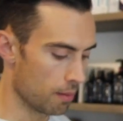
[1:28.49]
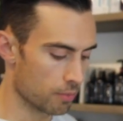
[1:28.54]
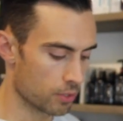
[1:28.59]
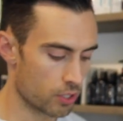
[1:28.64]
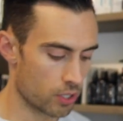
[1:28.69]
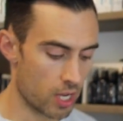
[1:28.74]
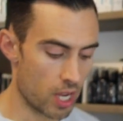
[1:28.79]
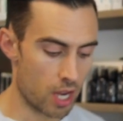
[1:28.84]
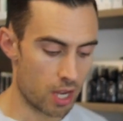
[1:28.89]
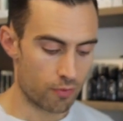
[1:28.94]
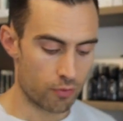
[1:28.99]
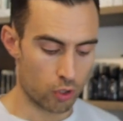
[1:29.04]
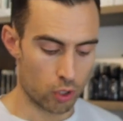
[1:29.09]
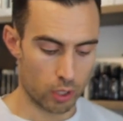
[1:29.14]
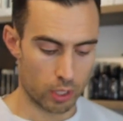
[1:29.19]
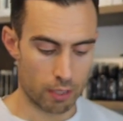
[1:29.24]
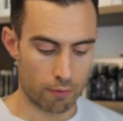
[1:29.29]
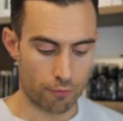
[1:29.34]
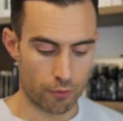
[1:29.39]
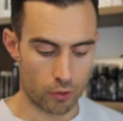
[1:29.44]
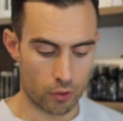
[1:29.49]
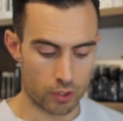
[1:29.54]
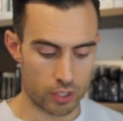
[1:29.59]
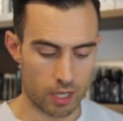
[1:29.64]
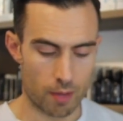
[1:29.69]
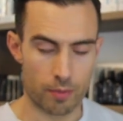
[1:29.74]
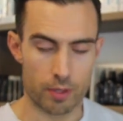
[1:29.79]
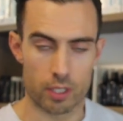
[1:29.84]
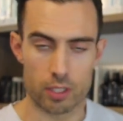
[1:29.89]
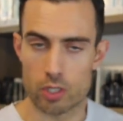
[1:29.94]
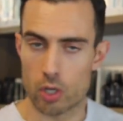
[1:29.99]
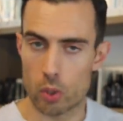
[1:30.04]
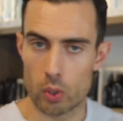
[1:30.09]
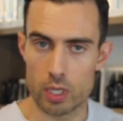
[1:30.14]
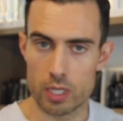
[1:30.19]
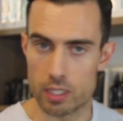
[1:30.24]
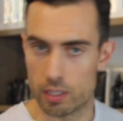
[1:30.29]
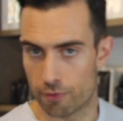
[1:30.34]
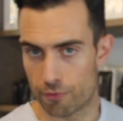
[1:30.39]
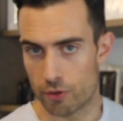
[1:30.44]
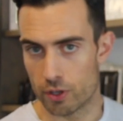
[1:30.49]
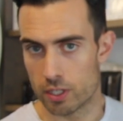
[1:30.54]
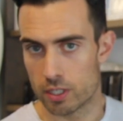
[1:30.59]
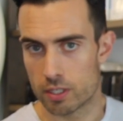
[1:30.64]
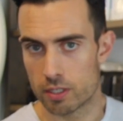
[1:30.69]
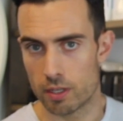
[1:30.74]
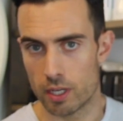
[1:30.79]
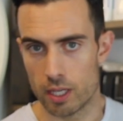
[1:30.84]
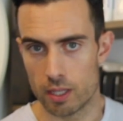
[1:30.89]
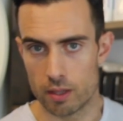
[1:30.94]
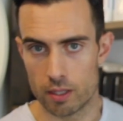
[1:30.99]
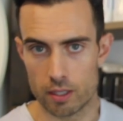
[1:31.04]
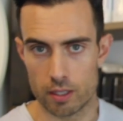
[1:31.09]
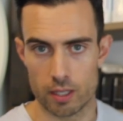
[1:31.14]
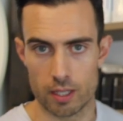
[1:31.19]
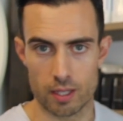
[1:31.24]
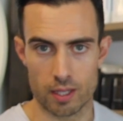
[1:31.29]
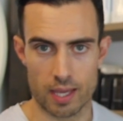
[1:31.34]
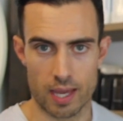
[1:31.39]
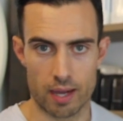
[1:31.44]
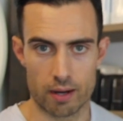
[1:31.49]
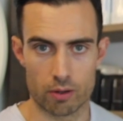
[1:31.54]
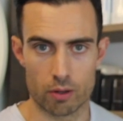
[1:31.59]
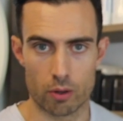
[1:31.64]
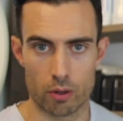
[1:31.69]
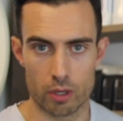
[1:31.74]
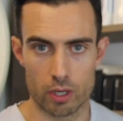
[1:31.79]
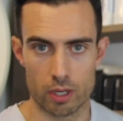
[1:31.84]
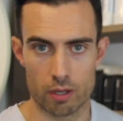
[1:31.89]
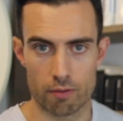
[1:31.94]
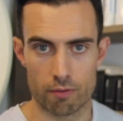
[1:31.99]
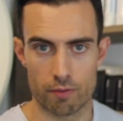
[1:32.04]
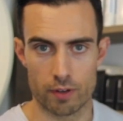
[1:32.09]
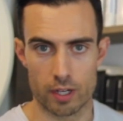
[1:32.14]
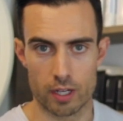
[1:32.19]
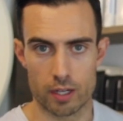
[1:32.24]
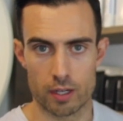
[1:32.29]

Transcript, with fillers: So yeah, if you're looking for something totally different in the category of